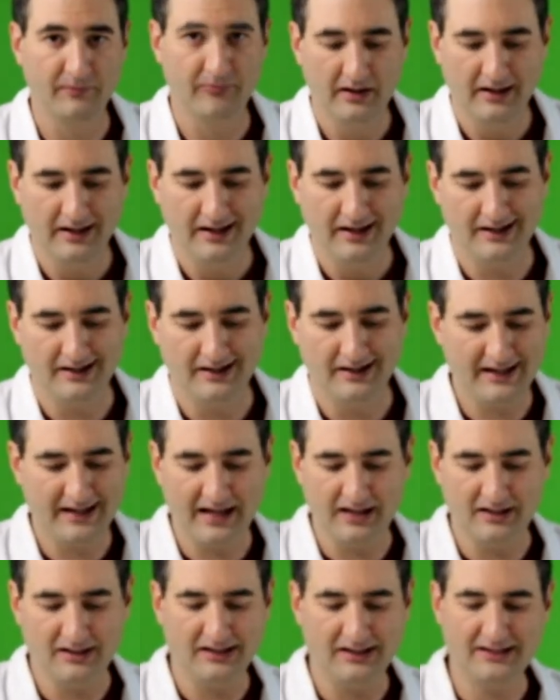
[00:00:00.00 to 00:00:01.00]
And
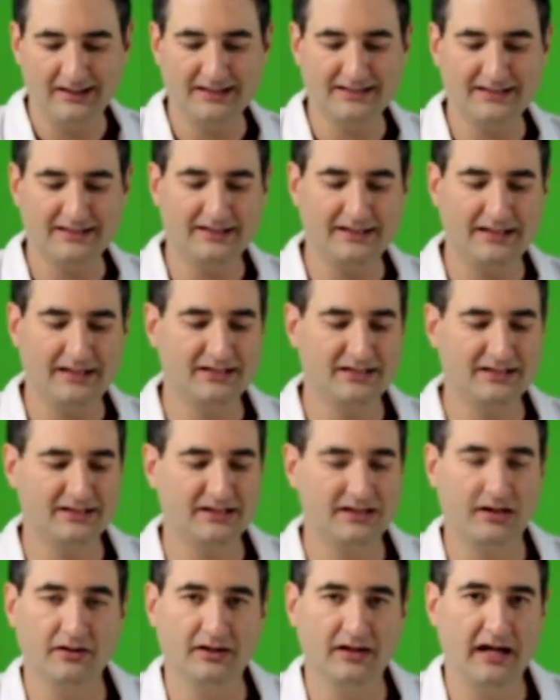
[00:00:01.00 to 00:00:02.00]
again, it doesn't
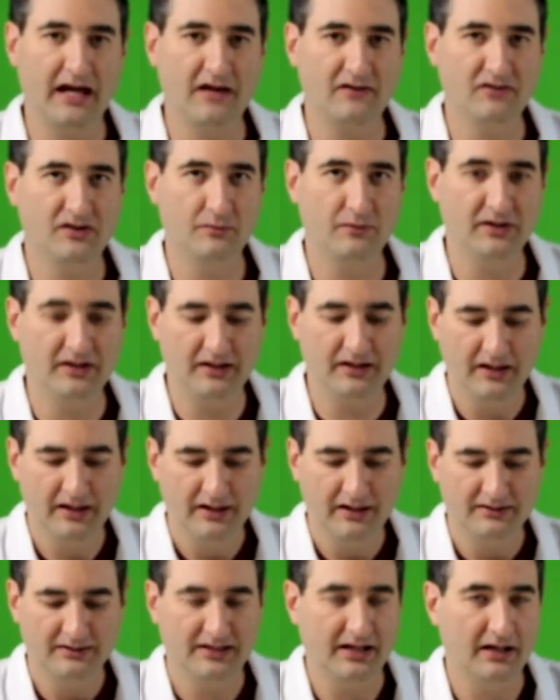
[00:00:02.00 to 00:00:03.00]
necessarily have to be
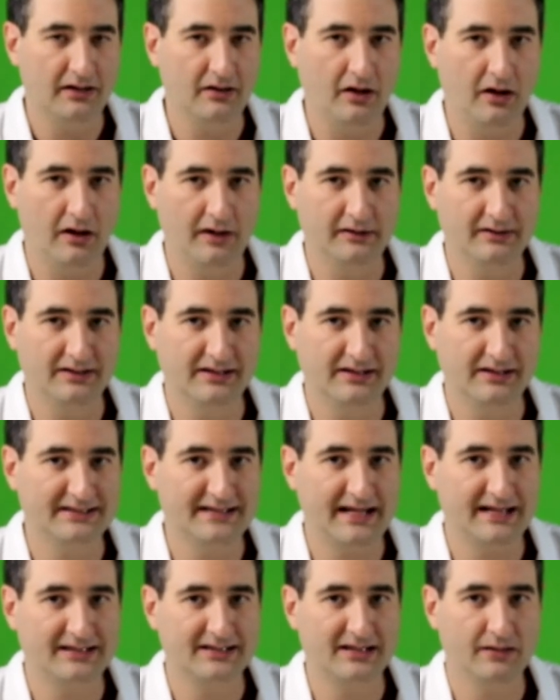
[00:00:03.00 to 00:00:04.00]
dead on the
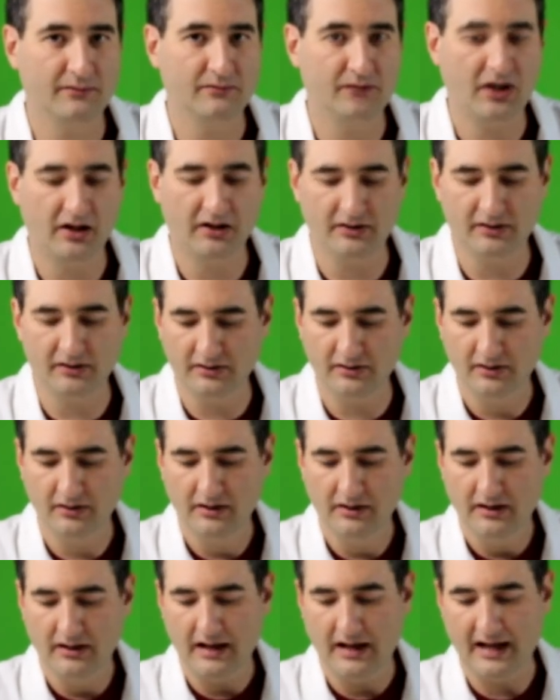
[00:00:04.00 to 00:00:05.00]
exact same color
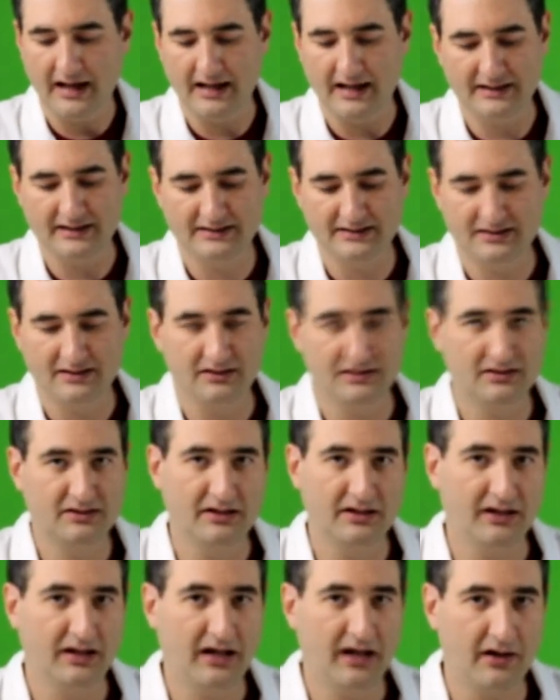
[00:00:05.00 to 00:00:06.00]
as the,
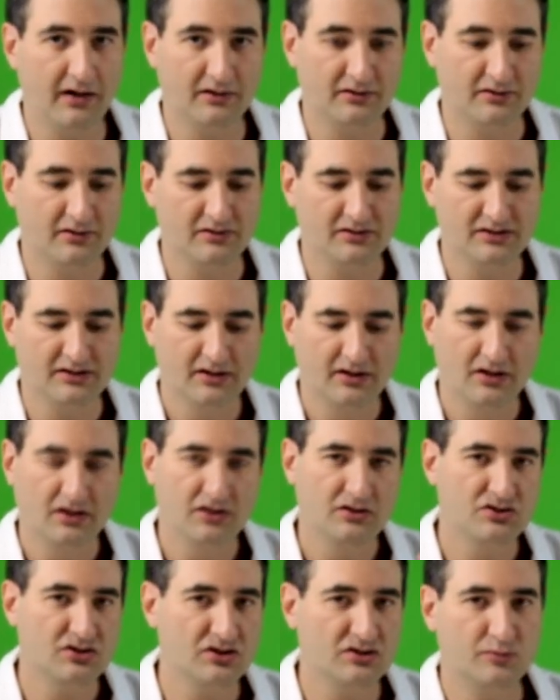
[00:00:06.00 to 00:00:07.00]
the characters.
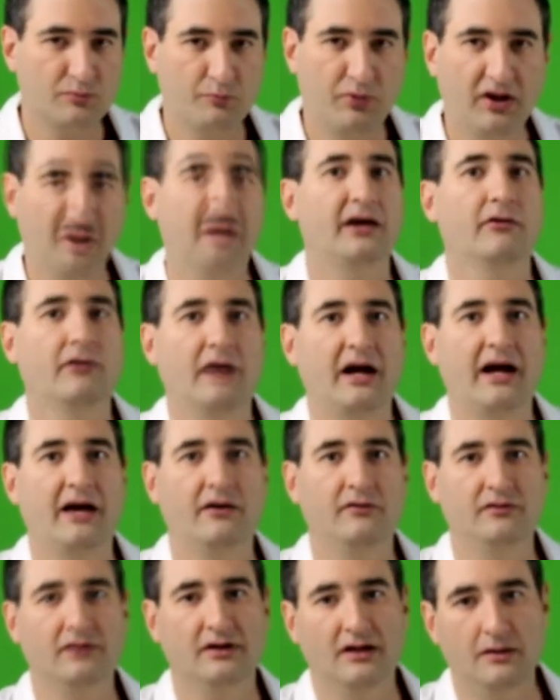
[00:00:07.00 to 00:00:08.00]
Just play
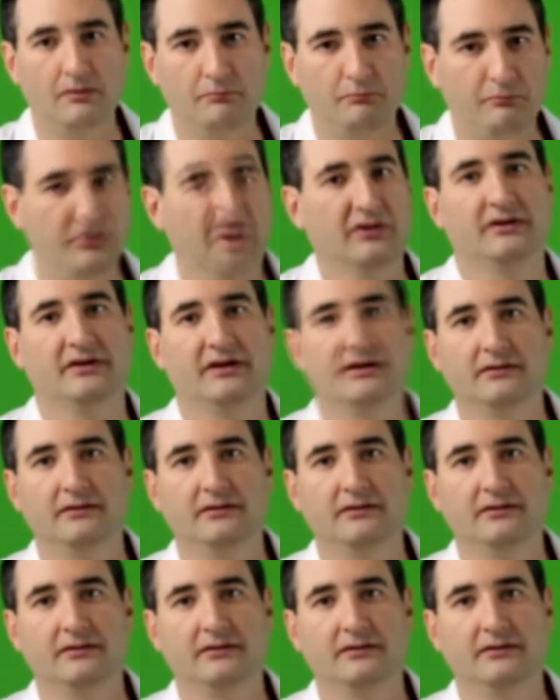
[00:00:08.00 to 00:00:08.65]
around and build it.